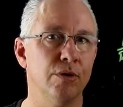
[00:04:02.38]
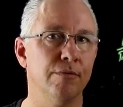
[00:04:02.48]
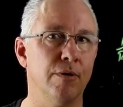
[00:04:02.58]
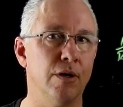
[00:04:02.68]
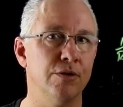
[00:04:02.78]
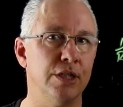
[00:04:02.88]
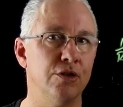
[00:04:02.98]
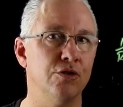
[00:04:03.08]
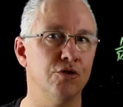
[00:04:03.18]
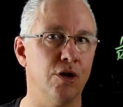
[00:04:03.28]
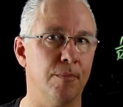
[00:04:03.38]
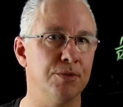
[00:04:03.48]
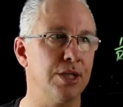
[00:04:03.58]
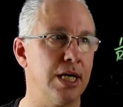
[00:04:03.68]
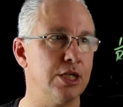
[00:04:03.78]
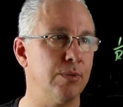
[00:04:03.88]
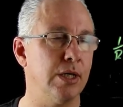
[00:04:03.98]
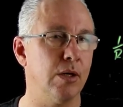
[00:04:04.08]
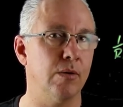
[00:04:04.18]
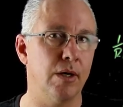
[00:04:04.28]
the voltage drops as we
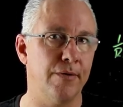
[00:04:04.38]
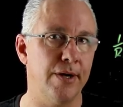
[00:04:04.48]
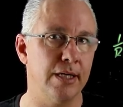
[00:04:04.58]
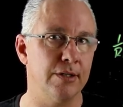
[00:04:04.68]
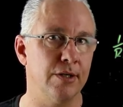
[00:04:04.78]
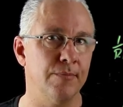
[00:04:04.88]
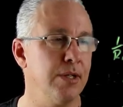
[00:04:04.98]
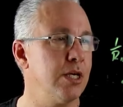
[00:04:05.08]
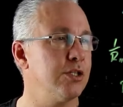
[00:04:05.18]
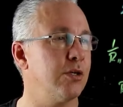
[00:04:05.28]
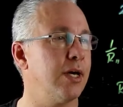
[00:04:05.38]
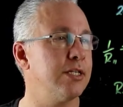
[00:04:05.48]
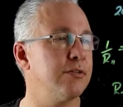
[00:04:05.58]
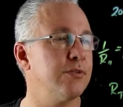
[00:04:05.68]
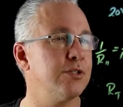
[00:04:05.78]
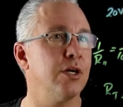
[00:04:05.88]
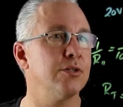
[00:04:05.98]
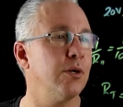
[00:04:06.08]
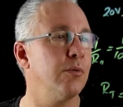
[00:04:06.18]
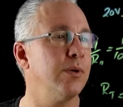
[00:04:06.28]
go around. So as a
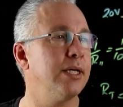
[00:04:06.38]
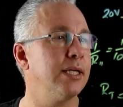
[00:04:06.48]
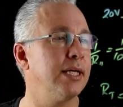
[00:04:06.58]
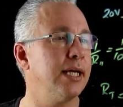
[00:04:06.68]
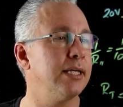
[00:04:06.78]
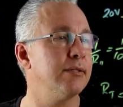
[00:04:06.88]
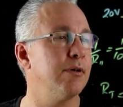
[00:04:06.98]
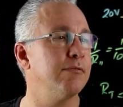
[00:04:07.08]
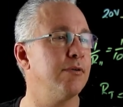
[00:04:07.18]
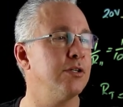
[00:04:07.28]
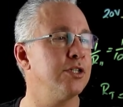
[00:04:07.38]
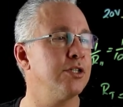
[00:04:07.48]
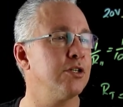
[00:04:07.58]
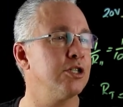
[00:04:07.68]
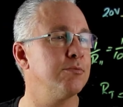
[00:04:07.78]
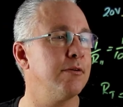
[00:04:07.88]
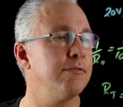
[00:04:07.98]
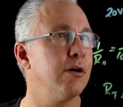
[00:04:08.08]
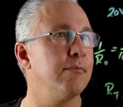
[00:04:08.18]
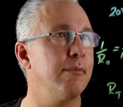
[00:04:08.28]
result, we're going to get my voltage across my
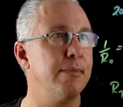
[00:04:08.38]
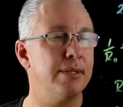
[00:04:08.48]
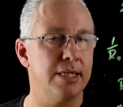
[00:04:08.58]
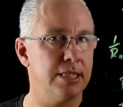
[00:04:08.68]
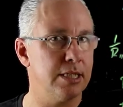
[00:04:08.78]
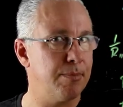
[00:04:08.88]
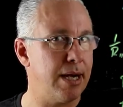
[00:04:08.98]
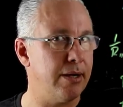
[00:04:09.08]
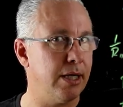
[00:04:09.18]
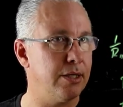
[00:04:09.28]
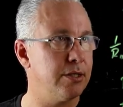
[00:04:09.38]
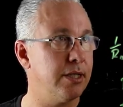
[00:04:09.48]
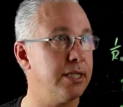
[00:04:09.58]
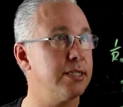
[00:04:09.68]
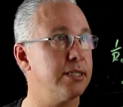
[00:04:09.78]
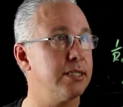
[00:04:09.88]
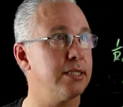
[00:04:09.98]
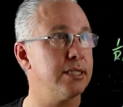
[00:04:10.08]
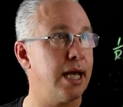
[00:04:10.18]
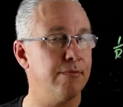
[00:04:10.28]
phone. Remember, this is parallel, so this is the
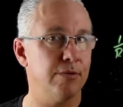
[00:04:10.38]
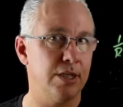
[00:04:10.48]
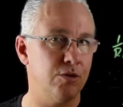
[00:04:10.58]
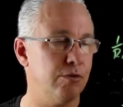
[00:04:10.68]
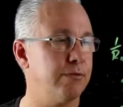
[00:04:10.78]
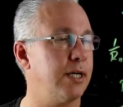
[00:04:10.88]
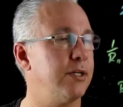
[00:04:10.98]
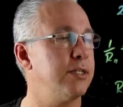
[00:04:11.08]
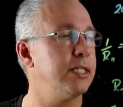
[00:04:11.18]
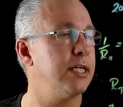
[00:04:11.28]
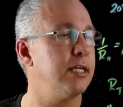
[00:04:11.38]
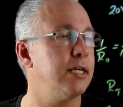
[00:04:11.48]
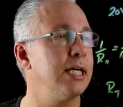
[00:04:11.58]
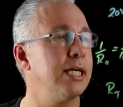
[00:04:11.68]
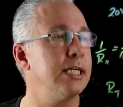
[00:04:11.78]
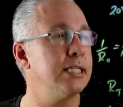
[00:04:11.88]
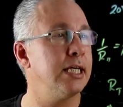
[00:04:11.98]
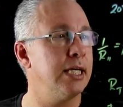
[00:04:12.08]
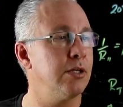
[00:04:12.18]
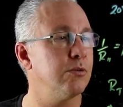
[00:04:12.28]
same for these two values here, is
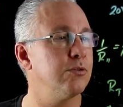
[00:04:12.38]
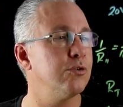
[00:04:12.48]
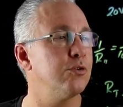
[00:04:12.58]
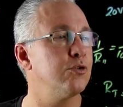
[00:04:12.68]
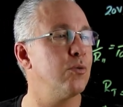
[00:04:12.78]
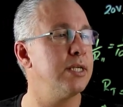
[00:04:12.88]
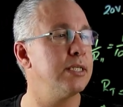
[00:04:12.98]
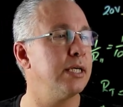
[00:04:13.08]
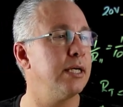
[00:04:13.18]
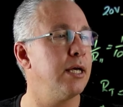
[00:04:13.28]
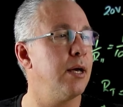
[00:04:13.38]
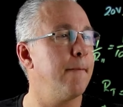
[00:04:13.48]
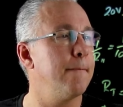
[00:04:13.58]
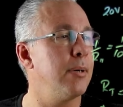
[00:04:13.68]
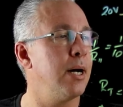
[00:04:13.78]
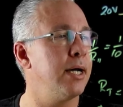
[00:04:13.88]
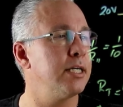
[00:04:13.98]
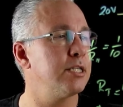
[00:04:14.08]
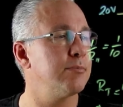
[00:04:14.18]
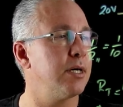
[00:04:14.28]
equal to 20
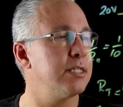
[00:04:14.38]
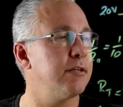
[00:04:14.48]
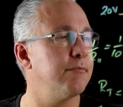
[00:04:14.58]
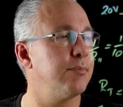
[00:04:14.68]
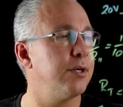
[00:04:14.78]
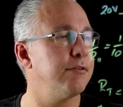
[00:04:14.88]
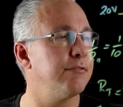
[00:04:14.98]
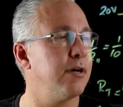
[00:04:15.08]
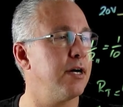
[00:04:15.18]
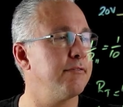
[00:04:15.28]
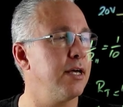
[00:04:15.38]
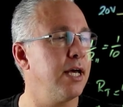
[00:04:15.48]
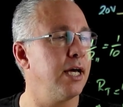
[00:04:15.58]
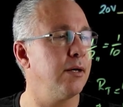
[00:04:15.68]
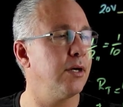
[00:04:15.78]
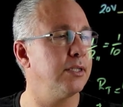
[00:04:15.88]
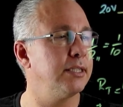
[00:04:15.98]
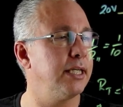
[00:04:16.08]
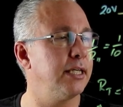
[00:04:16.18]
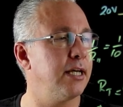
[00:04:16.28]
minus my 7.5, and I'm going
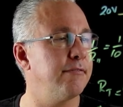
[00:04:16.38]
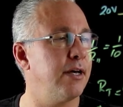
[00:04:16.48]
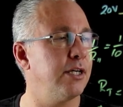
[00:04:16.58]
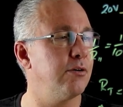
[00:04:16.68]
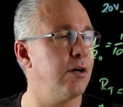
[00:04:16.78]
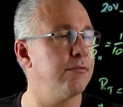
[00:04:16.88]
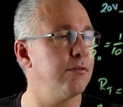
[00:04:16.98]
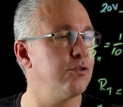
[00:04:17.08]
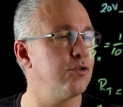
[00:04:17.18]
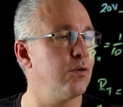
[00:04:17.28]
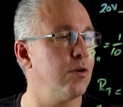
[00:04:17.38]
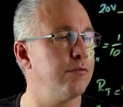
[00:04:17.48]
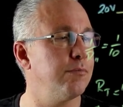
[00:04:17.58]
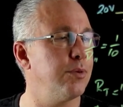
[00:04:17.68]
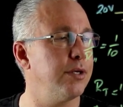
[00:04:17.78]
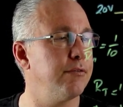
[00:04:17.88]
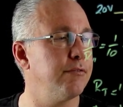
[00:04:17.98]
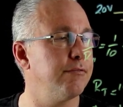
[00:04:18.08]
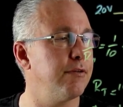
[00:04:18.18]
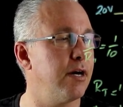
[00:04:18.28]
to get a value of
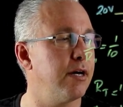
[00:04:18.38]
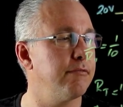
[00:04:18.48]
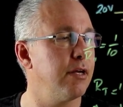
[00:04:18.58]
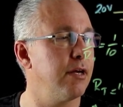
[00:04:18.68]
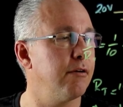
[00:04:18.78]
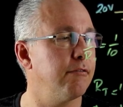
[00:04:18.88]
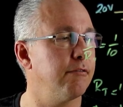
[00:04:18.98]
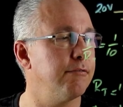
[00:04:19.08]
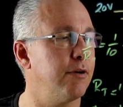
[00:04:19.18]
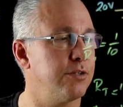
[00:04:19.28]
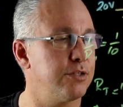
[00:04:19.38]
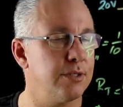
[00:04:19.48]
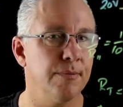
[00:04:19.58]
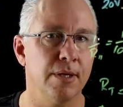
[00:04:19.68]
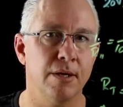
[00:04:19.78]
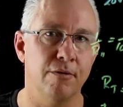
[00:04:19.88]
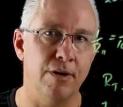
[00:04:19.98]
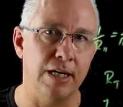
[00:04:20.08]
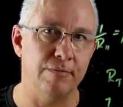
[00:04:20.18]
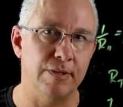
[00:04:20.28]
12.5 volts.
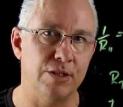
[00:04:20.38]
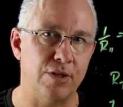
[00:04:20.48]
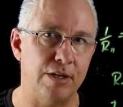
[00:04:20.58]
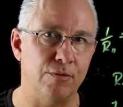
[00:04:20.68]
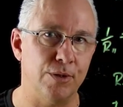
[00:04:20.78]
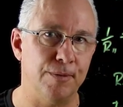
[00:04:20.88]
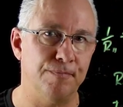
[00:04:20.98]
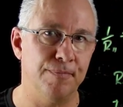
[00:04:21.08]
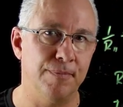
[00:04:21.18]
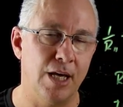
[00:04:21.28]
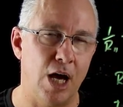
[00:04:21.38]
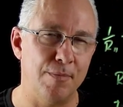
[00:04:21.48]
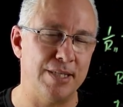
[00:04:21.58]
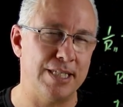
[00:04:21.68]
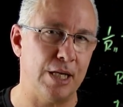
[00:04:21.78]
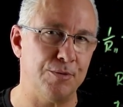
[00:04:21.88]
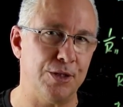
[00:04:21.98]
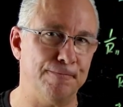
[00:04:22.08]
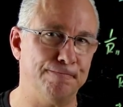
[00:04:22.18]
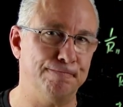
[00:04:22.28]
Relatively straightforward. Hope that has helped
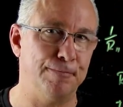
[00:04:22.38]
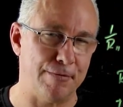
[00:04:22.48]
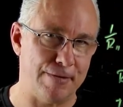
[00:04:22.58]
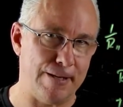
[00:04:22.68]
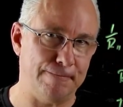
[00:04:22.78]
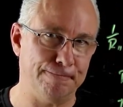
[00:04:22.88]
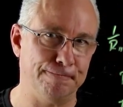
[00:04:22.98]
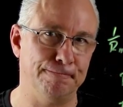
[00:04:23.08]
you. Bye for now.